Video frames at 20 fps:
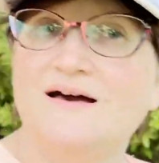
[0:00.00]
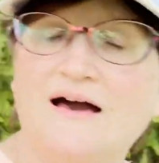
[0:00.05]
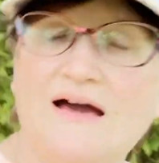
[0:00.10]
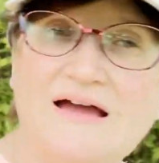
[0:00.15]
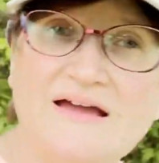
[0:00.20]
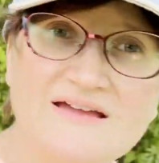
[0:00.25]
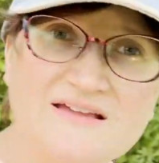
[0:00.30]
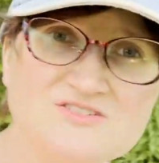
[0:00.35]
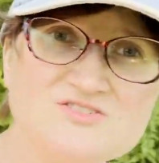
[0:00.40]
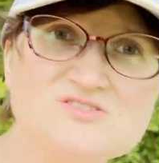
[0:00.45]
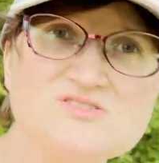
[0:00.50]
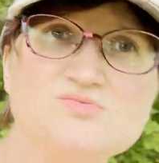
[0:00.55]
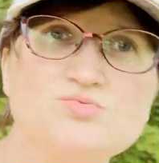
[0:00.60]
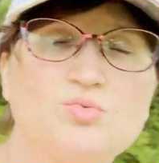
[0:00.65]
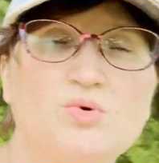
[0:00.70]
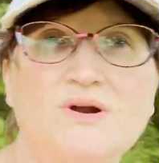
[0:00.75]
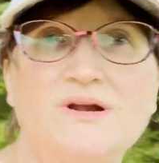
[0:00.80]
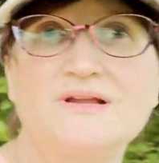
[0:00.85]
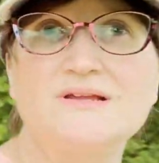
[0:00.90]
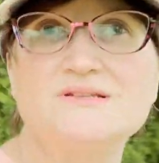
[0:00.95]
I just
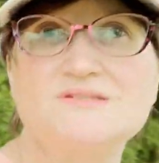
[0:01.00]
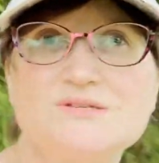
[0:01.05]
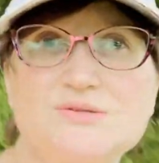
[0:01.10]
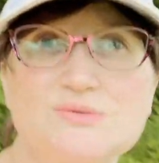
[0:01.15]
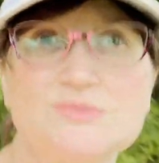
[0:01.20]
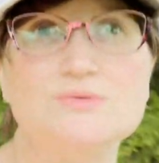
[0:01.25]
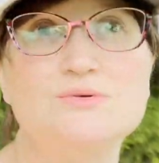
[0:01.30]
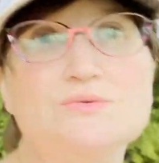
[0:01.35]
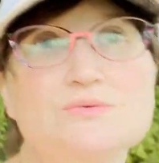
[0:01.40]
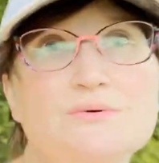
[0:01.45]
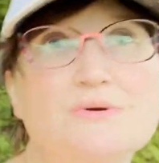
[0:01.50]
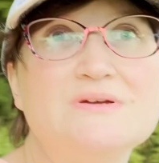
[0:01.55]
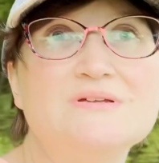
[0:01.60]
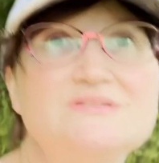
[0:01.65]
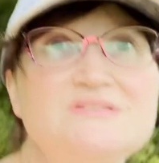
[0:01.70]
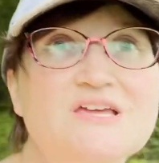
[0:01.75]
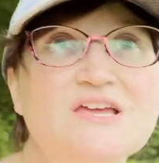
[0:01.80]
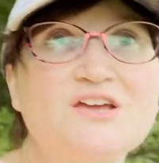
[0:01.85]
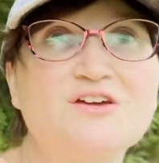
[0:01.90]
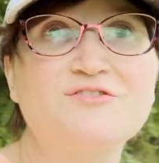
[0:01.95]
wanted to
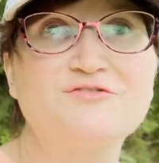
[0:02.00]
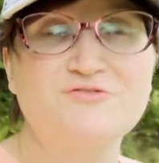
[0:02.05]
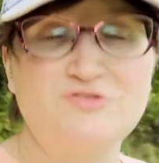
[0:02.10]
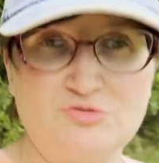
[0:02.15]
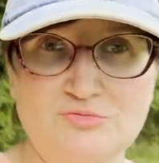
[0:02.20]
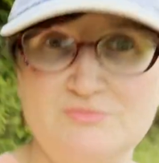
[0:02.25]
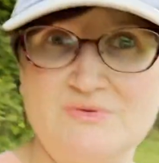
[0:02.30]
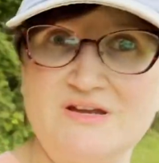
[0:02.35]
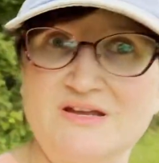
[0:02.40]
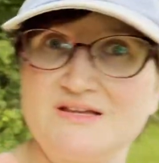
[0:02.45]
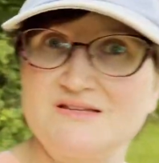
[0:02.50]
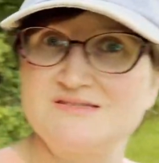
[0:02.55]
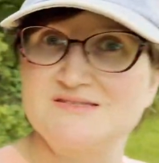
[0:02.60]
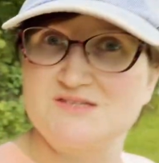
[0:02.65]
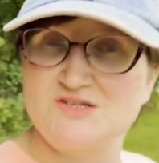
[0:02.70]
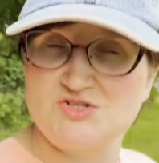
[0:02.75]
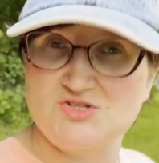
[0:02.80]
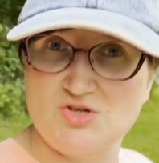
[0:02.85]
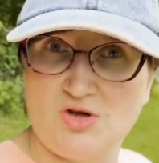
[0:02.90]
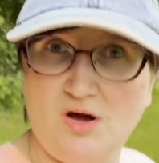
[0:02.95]
take a few minutes
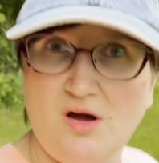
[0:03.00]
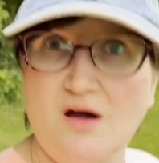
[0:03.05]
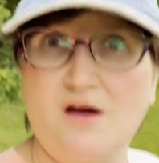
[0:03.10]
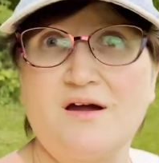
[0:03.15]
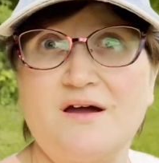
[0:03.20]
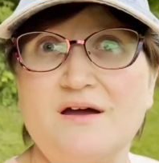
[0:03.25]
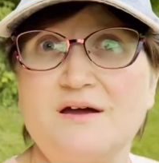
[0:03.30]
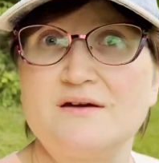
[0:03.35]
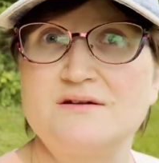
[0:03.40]
to talk